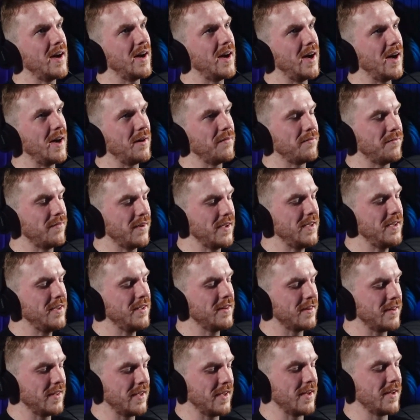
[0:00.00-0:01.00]
a fight
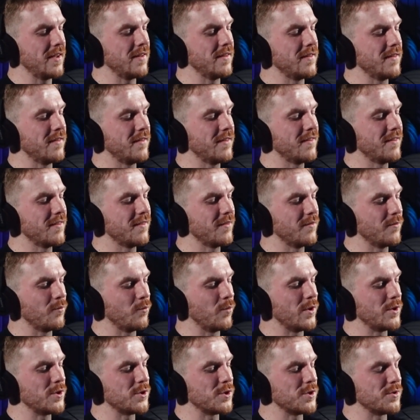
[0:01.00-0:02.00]
at the end,
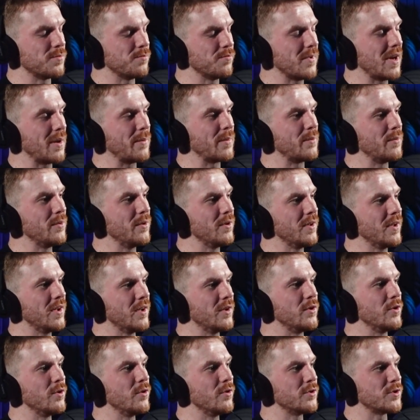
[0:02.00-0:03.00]
which is memorable
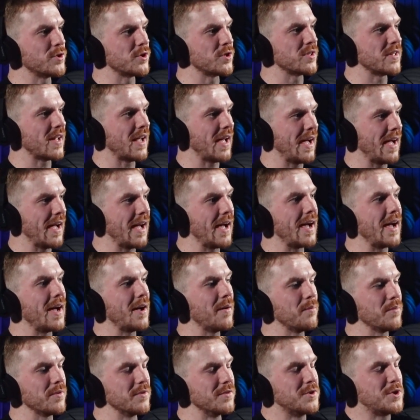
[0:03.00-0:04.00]
and not just a
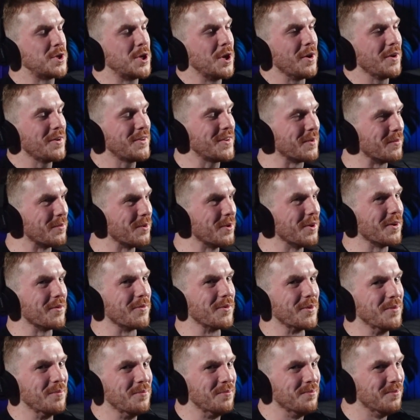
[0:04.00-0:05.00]
hat being chugged about him.